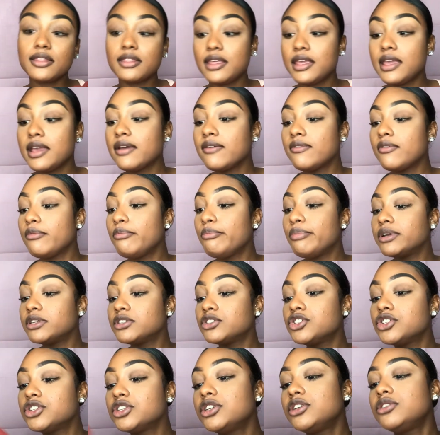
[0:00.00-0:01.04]
they have a
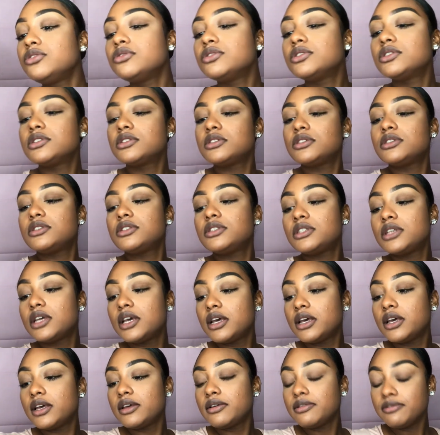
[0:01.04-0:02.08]
bunch of cute
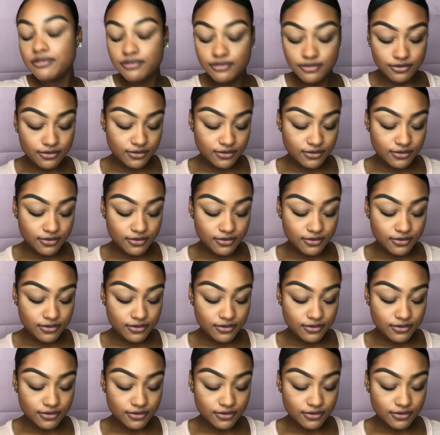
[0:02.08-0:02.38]
stuff.